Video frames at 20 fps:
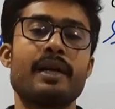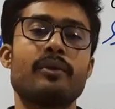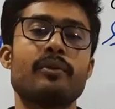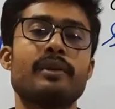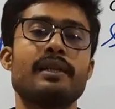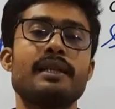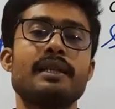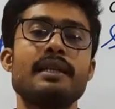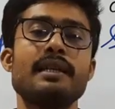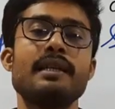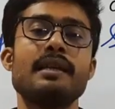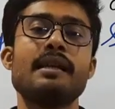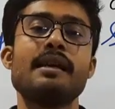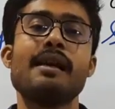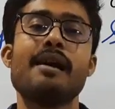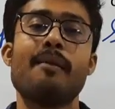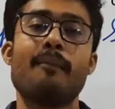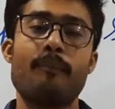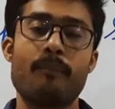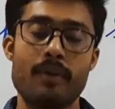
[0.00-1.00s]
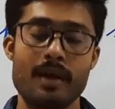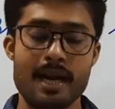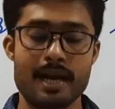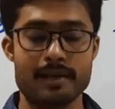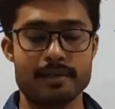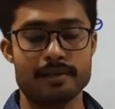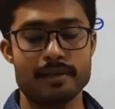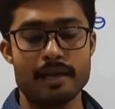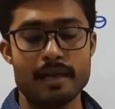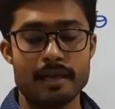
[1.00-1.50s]
to the
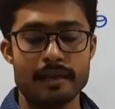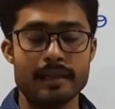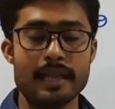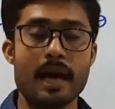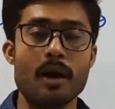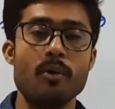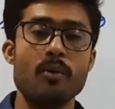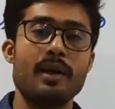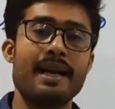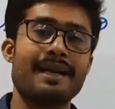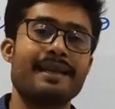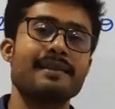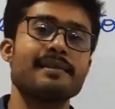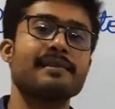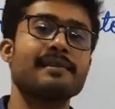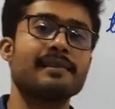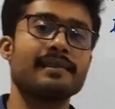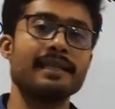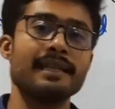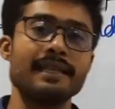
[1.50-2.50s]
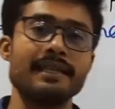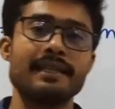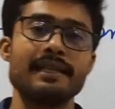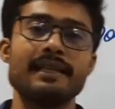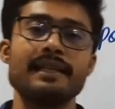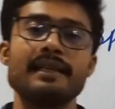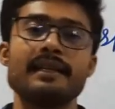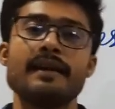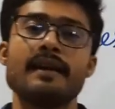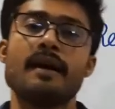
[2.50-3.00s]
plants. Now let us see
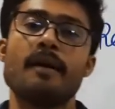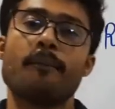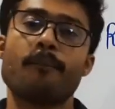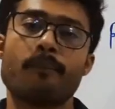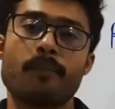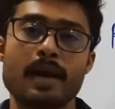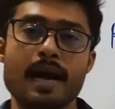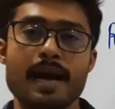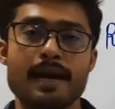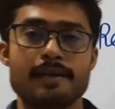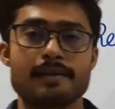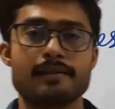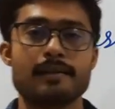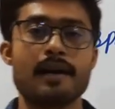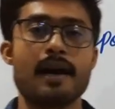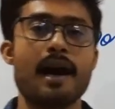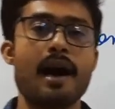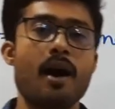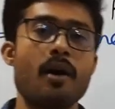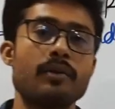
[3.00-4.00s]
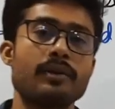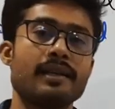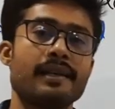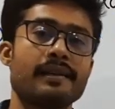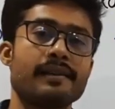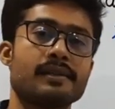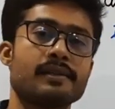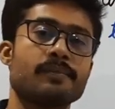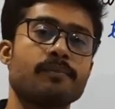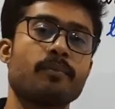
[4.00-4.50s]
the plants, how they
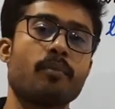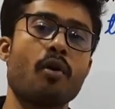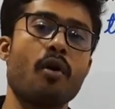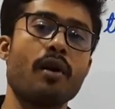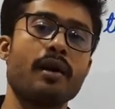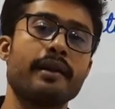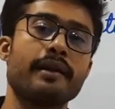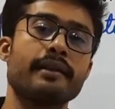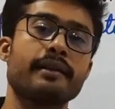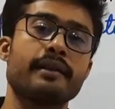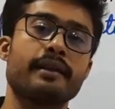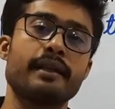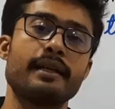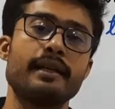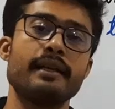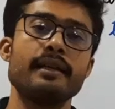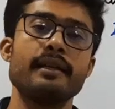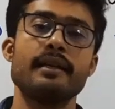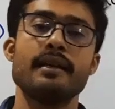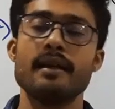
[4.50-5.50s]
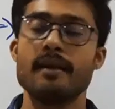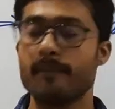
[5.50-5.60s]
respond the